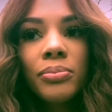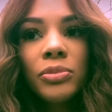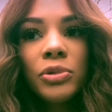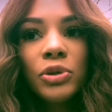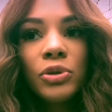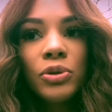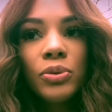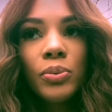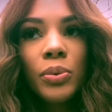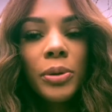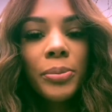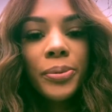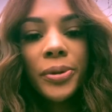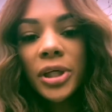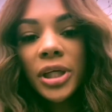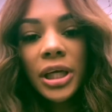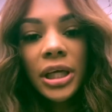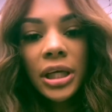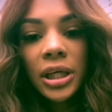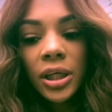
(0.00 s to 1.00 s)
we
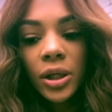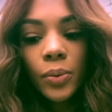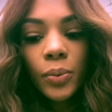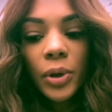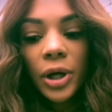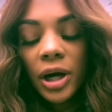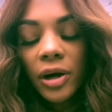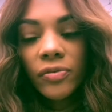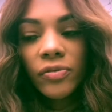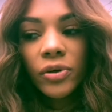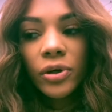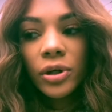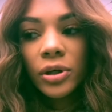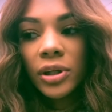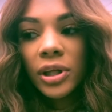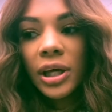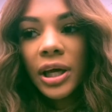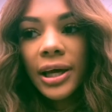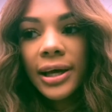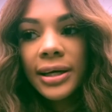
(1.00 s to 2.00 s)
put heat, whatever
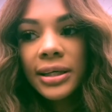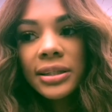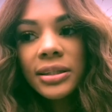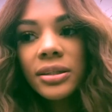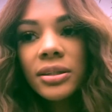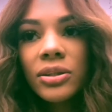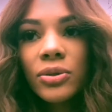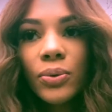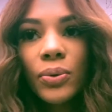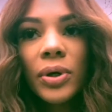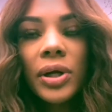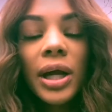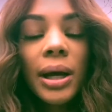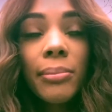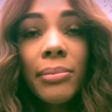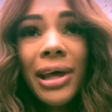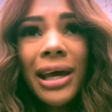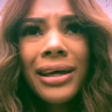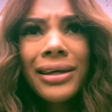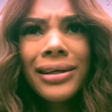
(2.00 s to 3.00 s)
the case, to it?
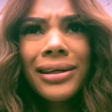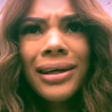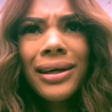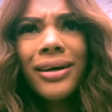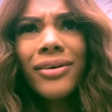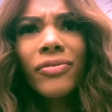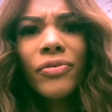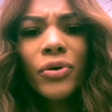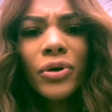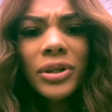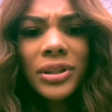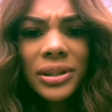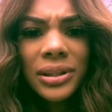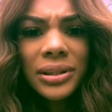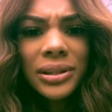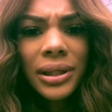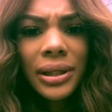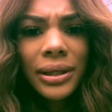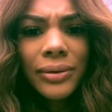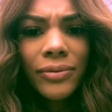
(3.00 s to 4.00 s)
I'm like, yeah, of course.
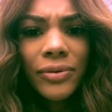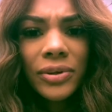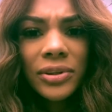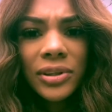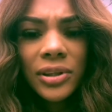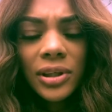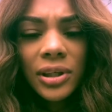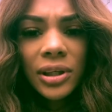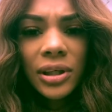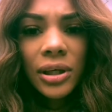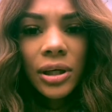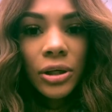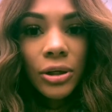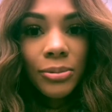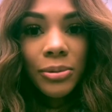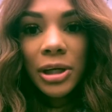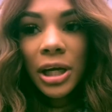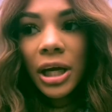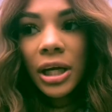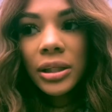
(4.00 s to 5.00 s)
It's a
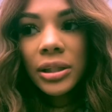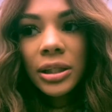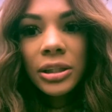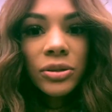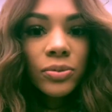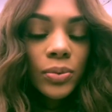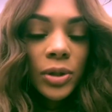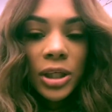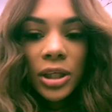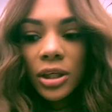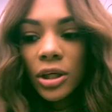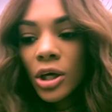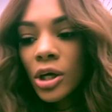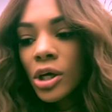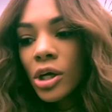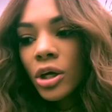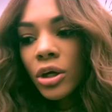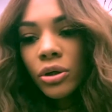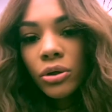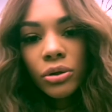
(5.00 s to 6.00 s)
human hair lace wig.
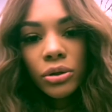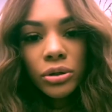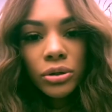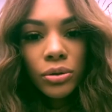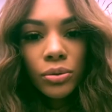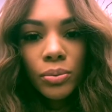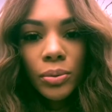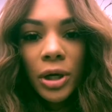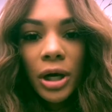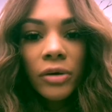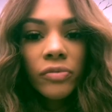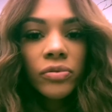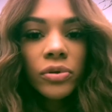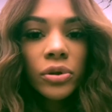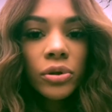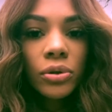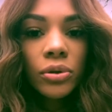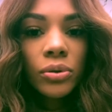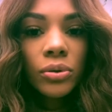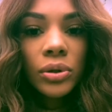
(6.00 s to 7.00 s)
You can do whatever
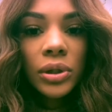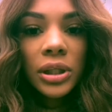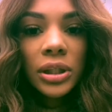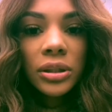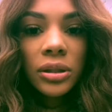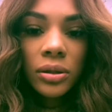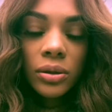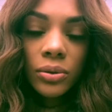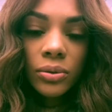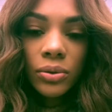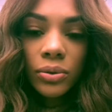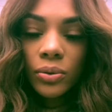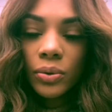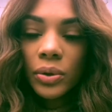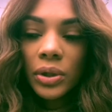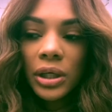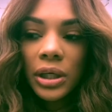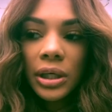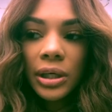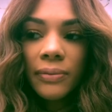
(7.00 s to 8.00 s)
you need to do to
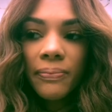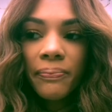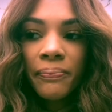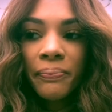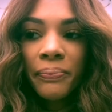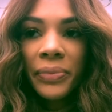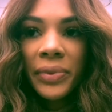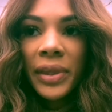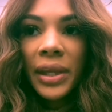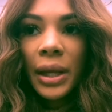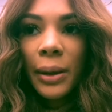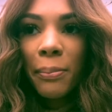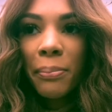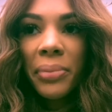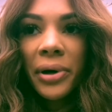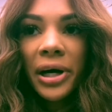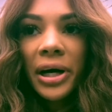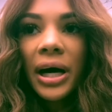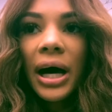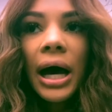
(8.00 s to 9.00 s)
it.
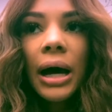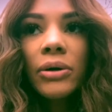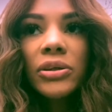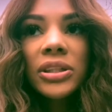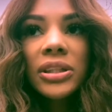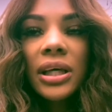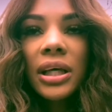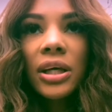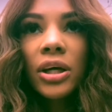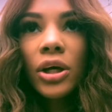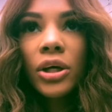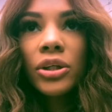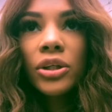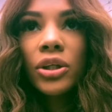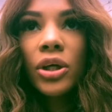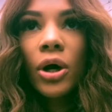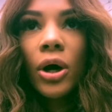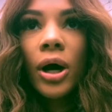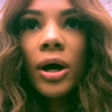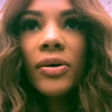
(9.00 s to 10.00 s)
But I was telling her,
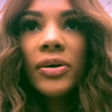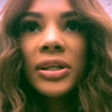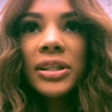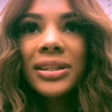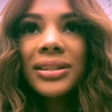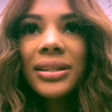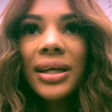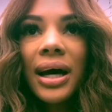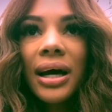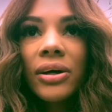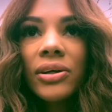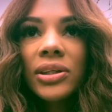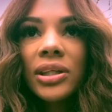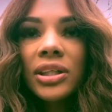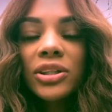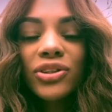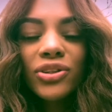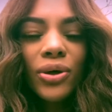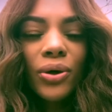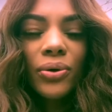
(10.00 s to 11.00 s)
I already styled
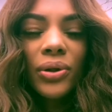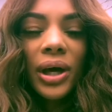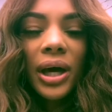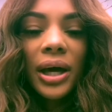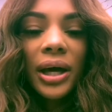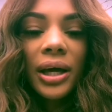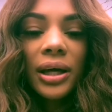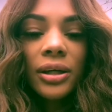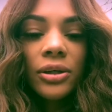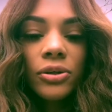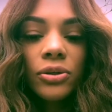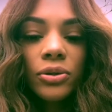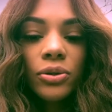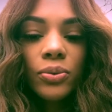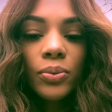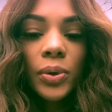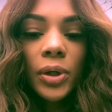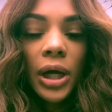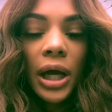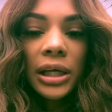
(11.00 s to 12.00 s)
it so that
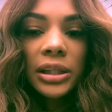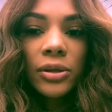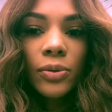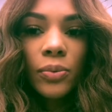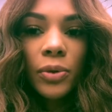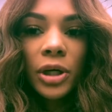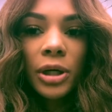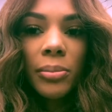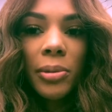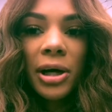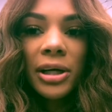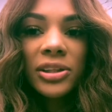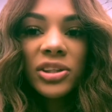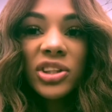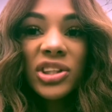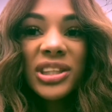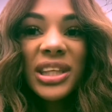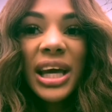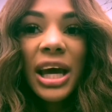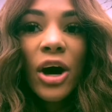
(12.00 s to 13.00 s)
you wouldn't have to worry about it. And
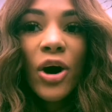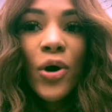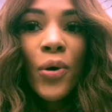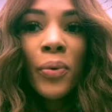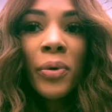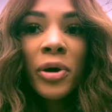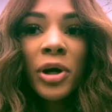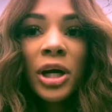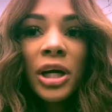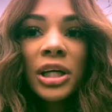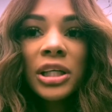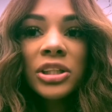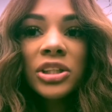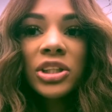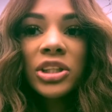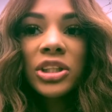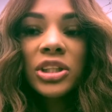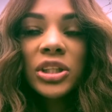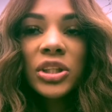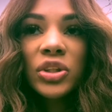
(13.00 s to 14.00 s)
she's like, oh, we're going to
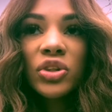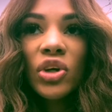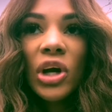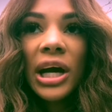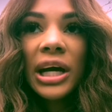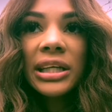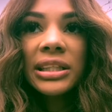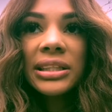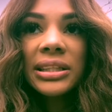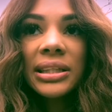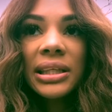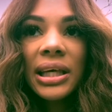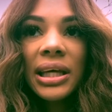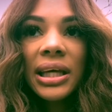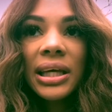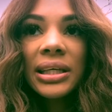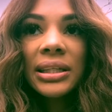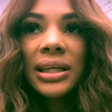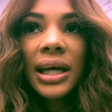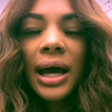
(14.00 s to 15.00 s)
just try to slick
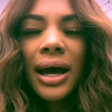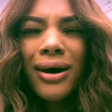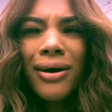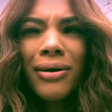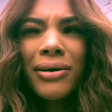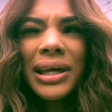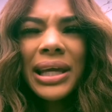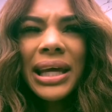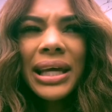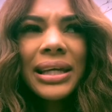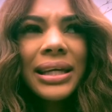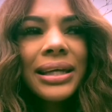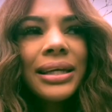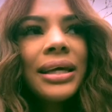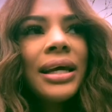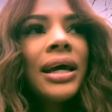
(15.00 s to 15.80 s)
it down. And